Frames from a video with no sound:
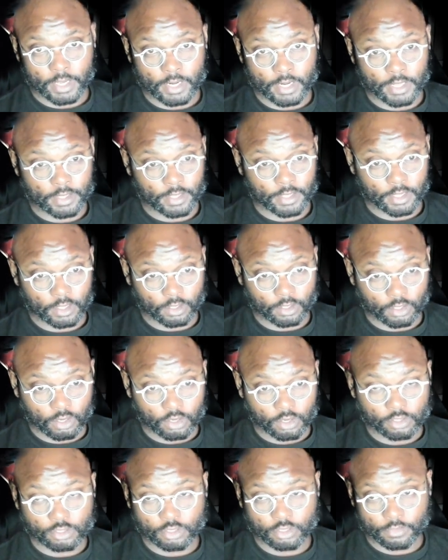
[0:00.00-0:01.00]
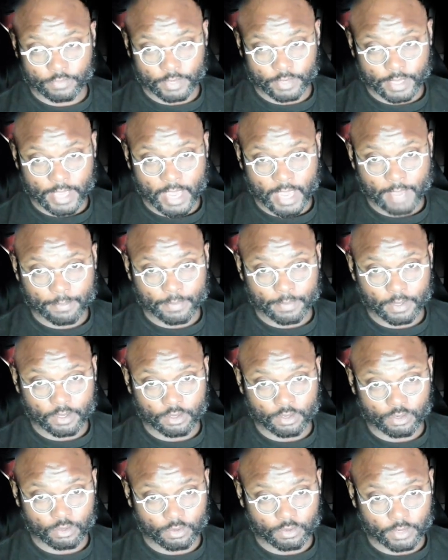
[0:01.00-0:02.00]
Anything larger of a gap
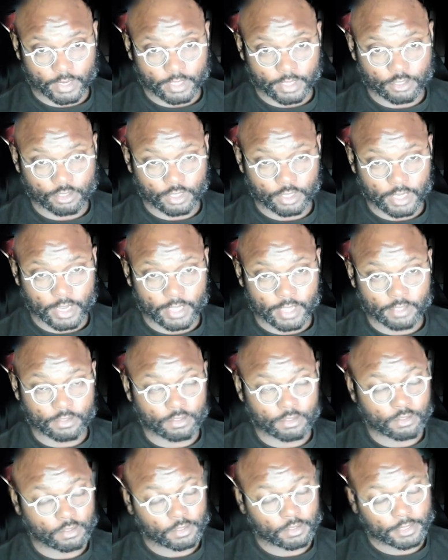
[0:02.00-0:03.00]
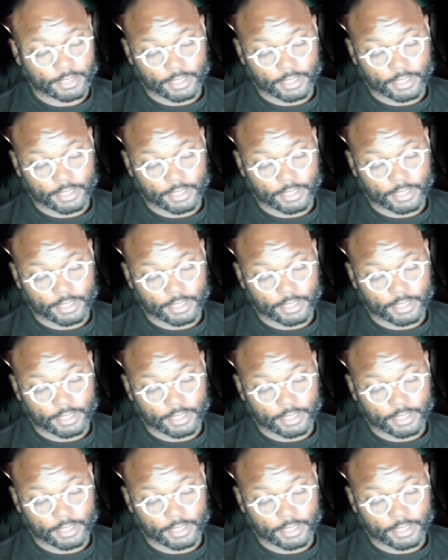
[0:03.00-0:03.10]
in your engine heads,